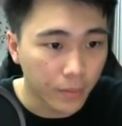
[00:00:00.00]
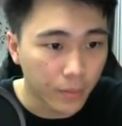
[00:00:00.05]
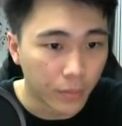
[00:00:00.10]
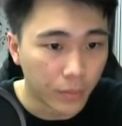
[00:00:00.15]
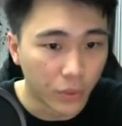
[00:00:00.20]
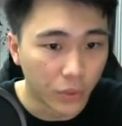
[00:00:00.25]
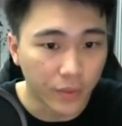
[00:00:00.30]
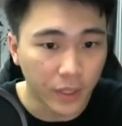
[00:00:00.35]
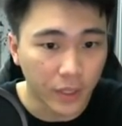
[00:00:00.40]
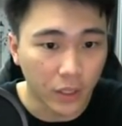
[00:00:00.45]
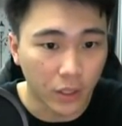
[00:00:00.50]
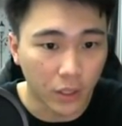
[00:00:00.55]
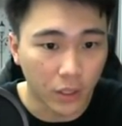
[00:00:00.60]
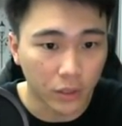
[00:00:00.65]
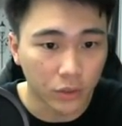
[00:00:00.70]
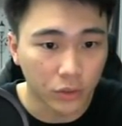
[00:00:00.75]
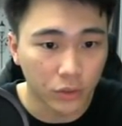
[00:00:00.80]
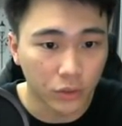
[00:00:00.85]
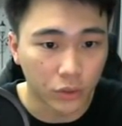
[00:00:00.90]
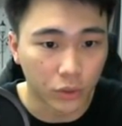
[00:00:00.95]
Moving
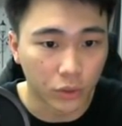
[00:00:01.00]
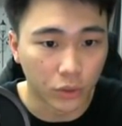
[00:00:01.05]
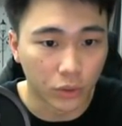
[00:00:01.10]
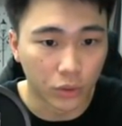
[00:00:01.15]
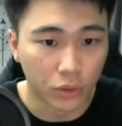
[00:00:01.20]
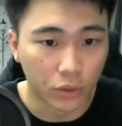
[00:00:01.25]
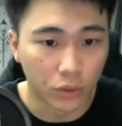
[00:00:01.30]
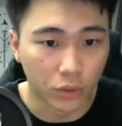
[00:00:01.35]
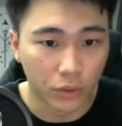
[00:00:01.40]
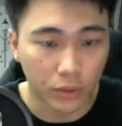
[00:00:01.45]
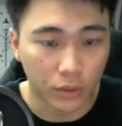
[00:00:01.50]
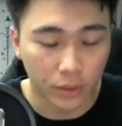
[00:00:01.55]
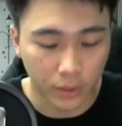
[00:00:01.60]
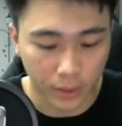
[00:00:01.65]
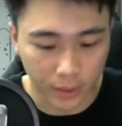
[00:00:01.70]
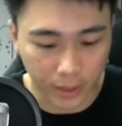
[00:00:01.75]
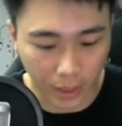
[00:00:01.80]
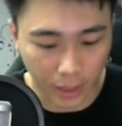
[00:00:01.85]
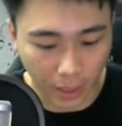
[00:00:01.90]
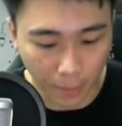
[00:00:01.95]
on to
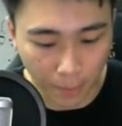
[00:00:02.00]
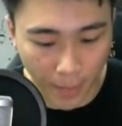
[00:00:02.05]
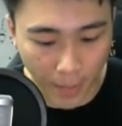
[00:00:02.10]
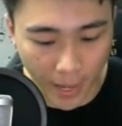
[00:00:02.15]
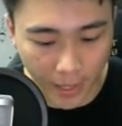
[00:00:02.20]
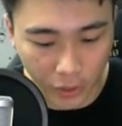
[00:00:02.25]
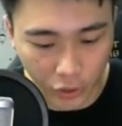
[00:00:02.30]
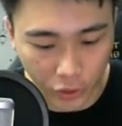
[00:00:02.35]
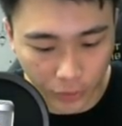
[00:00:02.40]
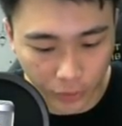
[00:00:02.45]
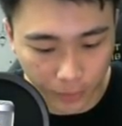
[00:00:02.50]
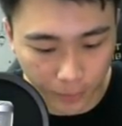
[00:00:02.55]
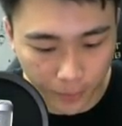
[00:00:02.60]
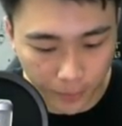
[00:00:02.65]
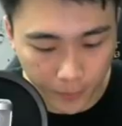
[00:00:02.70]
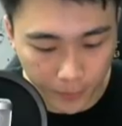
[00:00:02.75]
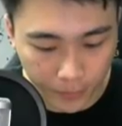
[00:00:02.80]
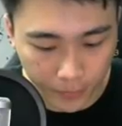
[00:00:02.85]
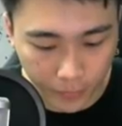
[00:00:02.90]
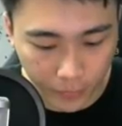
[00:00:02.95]
the second batch.
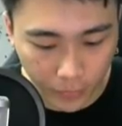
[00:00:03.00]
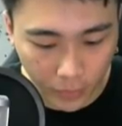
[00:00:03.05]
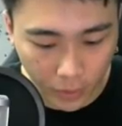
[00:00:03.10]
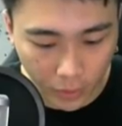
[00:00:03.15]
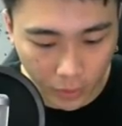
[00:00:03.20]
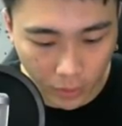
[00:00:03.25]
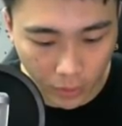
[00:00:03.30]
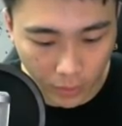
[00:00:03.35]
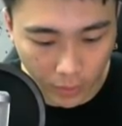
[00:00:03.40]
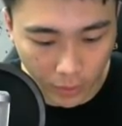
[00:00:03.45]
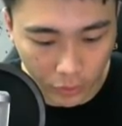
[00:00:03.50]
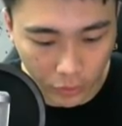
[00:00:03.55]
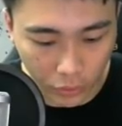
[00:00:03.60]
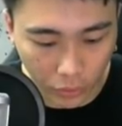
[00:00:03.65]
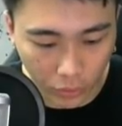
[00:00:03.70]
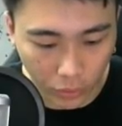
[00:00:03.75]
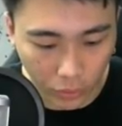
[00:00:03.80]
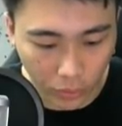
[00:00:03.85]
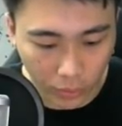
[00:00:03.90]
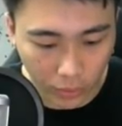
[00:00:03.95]
Right,
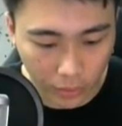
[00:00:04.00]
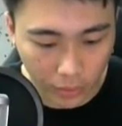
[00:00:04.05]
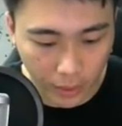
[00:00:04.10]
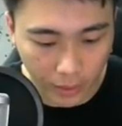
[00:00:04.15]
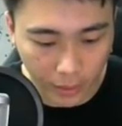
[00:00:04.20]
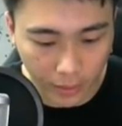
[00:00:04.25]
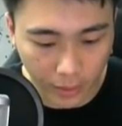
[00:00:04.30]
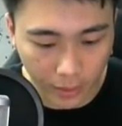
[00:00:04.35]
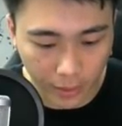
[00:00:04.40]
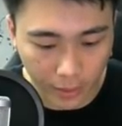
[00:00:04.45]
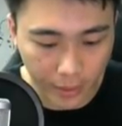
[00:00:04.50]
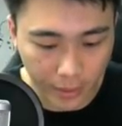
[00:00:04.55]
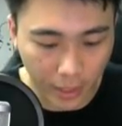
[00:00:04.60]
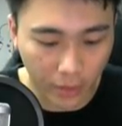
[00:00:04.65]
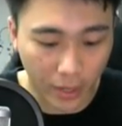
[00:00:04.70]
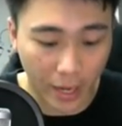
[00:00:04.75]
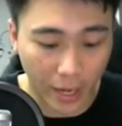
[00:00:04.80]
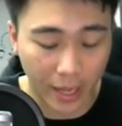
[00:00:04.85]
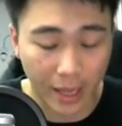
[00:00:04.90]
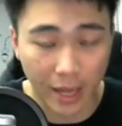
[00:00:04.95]
so technically
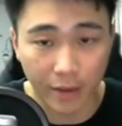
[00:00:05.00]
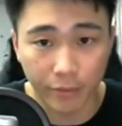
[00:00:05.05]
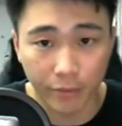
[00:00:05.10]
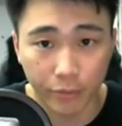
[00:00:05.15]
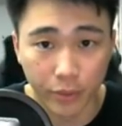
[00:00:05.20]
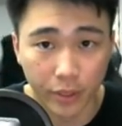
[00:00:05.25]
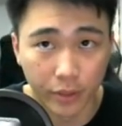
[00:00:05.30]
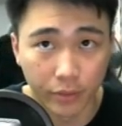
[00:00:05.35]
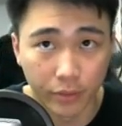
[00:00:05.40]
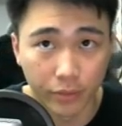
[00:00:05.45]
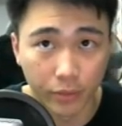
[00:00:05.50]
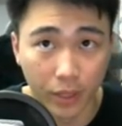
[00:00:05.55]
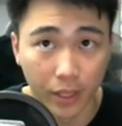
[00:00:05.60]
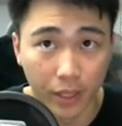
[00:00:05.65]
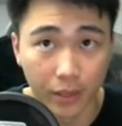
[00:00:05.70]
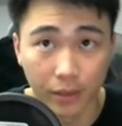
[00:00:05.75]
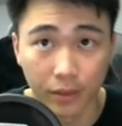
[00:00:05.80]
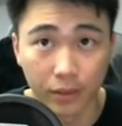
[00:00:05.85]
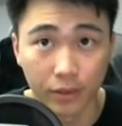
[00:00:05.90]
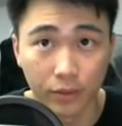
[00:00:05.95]
now I left with what?
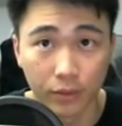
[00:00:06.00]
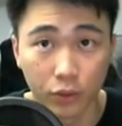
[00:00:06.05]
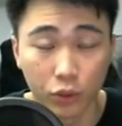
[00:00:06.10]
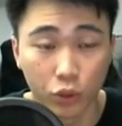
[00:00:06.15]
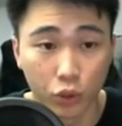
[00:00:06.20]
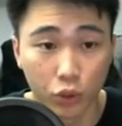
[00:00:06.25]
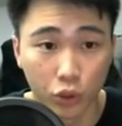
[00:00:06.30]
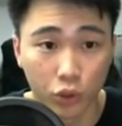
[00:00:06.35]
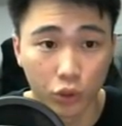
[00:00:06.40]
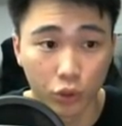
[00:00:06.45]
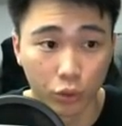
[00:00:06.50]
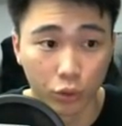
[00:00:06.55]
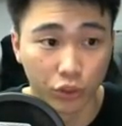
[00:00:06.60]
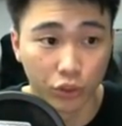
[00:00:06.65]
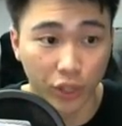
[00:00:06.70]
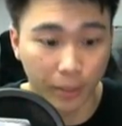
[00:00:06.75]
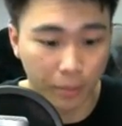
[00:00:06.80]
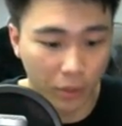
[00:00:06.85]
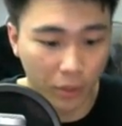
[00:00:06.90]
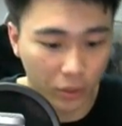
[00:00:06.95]
2
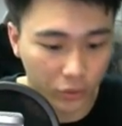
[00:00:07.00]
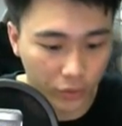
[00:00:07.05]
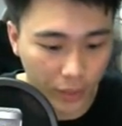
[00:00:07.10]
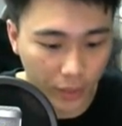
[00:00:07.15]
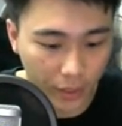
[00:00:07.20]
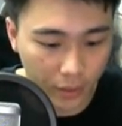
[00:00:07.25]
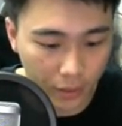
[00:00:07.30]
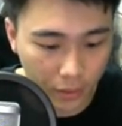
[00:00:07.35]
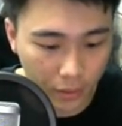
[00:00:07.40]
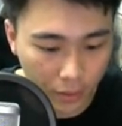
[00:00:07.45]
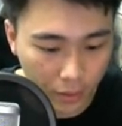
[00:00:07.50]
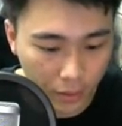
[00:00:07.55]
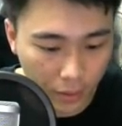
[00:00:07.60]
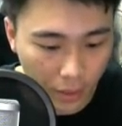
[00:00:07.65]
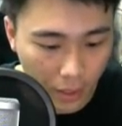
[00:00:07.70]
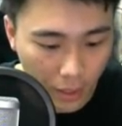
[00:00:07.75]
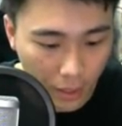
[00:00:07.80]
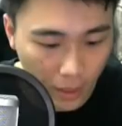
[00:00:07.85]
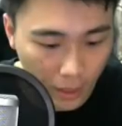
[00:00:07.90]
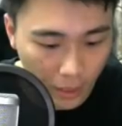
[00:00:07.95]
jackpots, right?
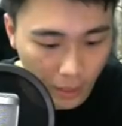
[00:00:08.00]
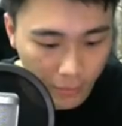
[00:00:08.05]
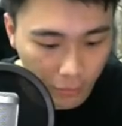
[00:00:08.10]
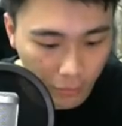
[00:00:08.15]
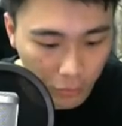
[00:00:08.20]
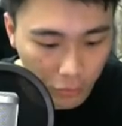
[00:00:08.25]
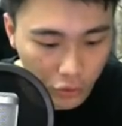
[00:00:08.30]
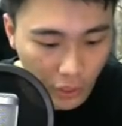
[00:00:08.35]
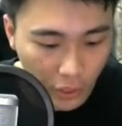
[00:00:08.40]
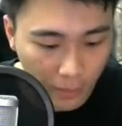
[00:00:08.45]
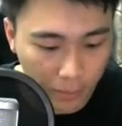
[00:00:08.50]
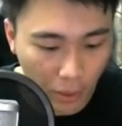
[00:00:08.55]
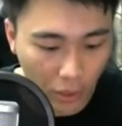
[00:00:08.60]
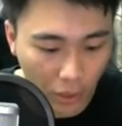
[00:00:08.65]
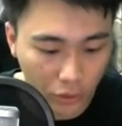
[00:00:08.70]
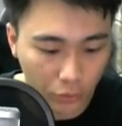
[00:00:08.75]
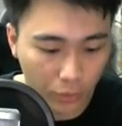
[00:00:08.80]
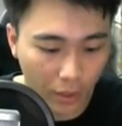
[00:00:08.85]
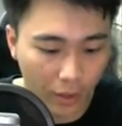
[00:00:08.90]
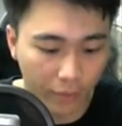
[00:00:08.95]
I left with 2
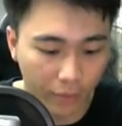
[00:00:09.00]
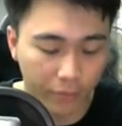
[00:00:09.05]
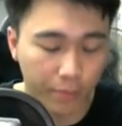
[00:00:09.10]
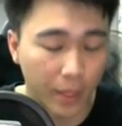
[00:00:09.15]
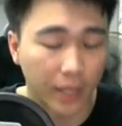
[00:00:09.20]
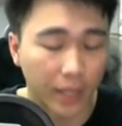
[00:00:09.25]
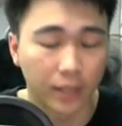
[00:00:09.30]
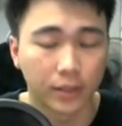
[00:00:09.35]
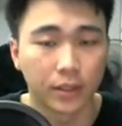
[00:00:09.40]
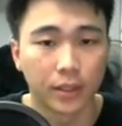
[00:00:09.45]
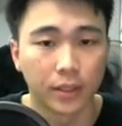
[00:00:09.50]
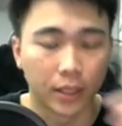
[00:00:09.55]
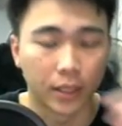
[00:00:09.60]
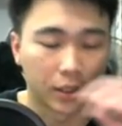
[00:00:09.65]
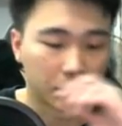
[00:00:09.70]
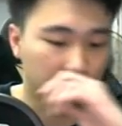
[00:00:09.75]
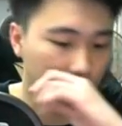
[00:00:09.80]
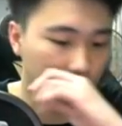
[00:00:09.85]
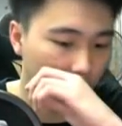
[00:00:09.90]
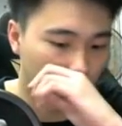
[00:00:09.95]
jackpots. We have Pegasus
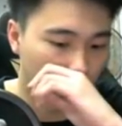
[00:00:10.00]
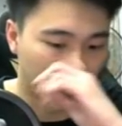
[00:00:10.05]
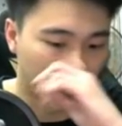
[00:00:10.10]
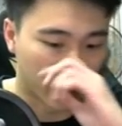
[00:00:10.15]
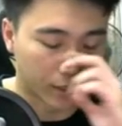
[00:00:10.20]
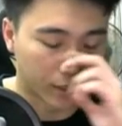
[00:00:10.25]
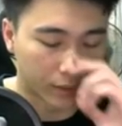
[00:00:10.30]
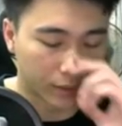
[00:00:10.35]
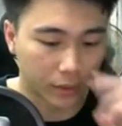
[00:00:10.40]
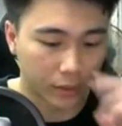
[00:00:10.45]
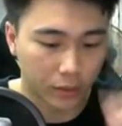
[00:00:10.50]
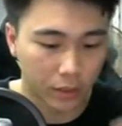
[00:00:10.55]
as well as...